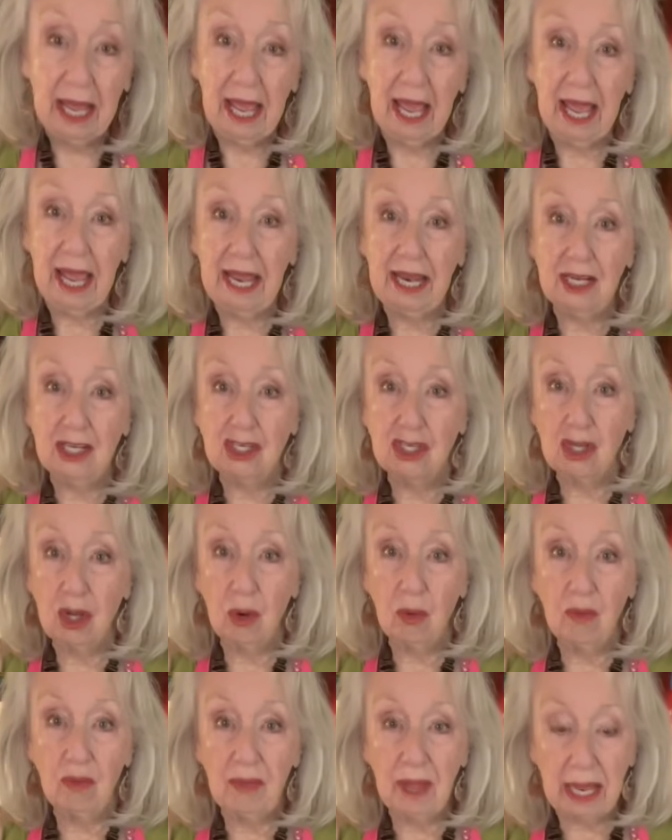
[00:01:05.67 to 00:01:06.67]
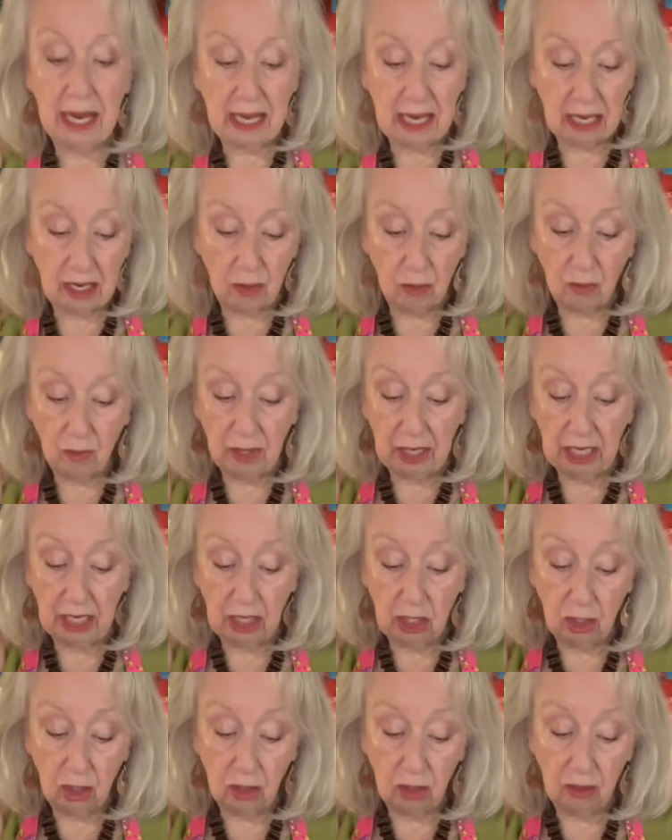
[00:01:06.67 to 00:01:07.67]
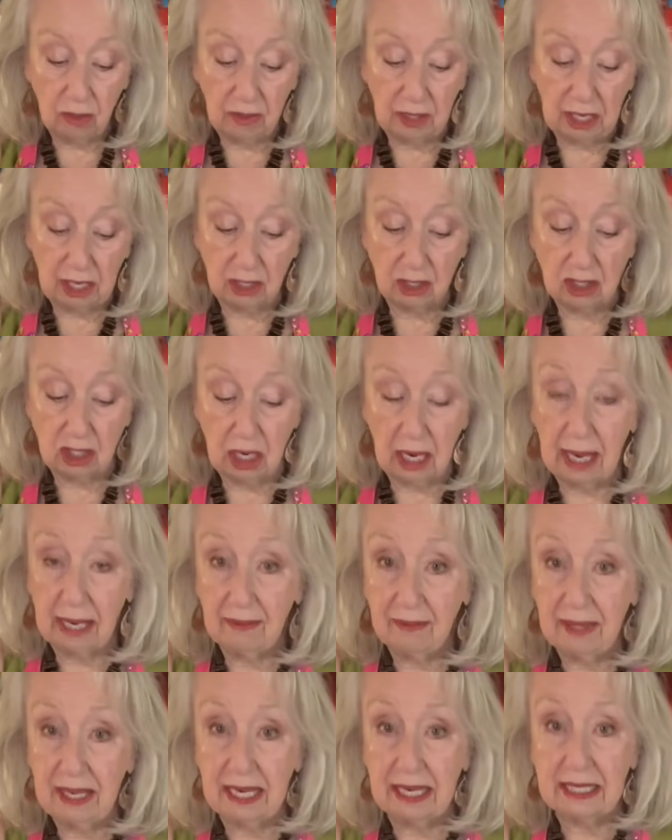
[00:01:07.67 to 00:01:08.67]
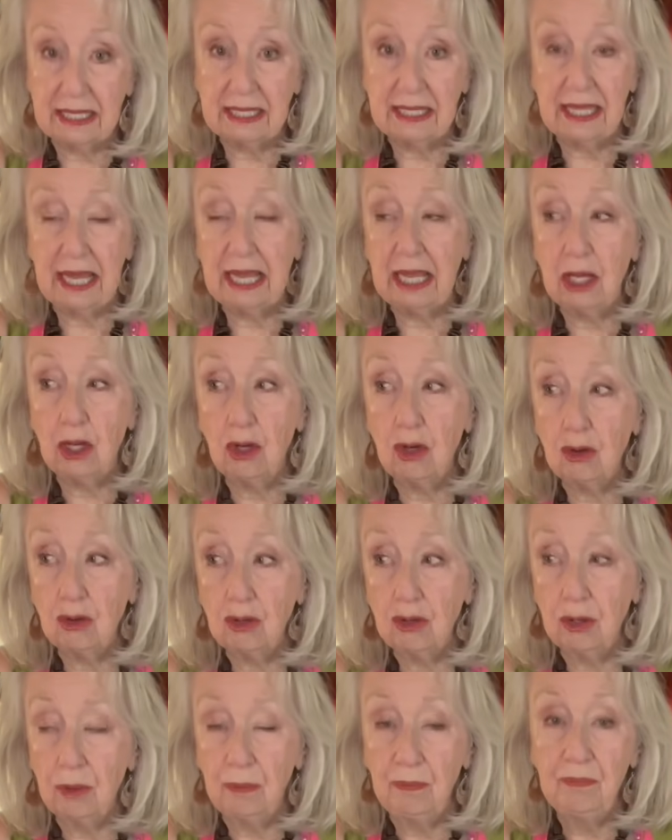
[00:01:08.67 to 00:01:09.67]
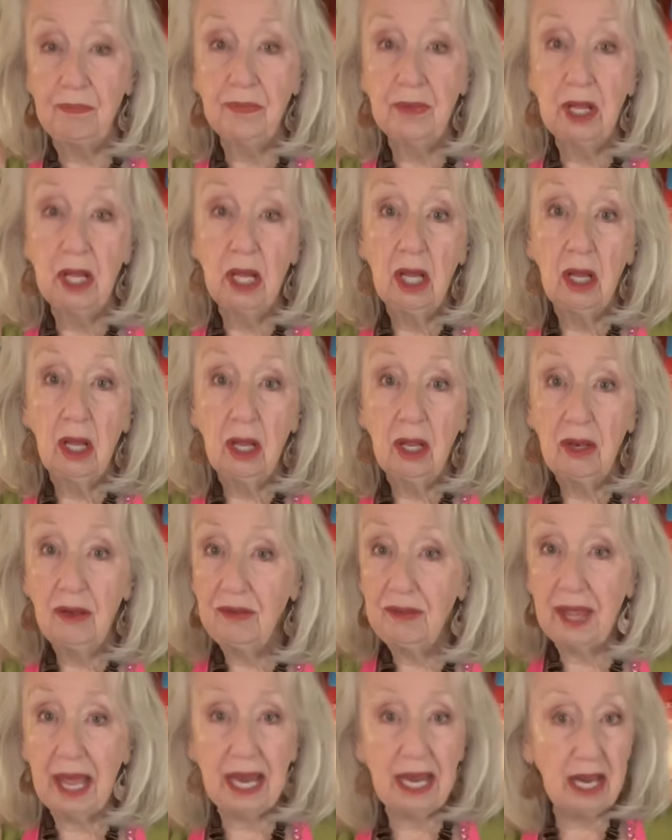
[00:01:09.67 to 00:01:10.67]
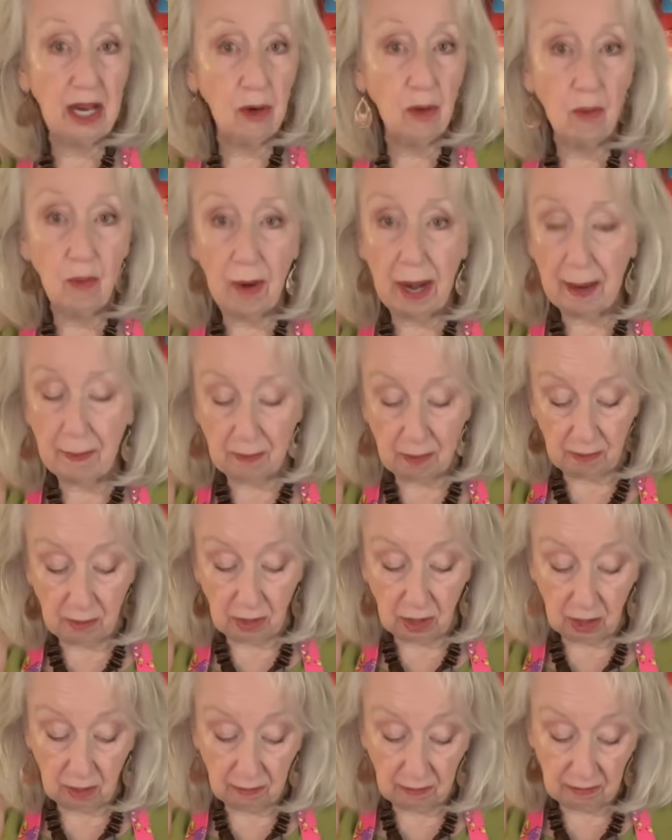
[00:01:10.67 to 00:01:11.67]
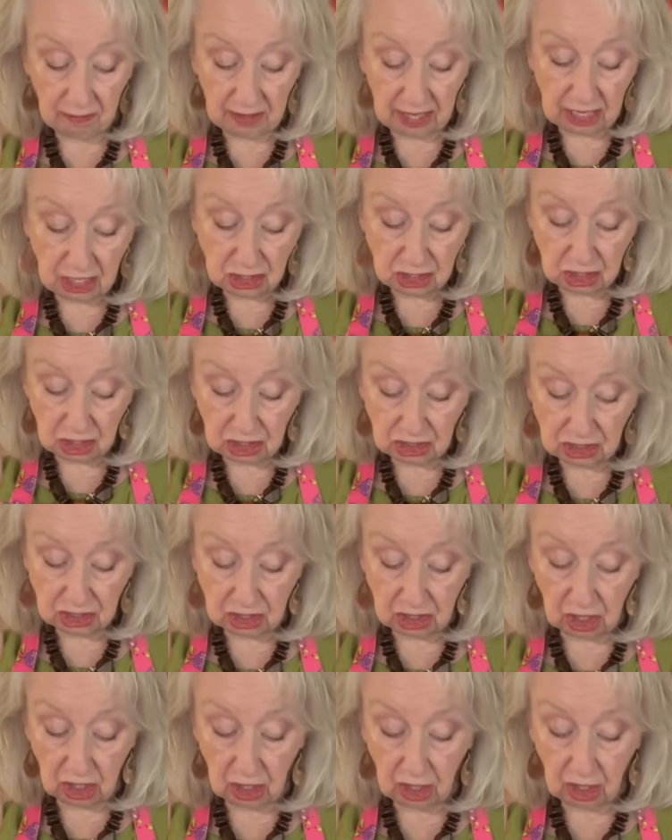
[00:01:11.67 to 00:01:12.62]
And so they didn't really cook theirs like this. They cooked them, they didn't wrap them up. They just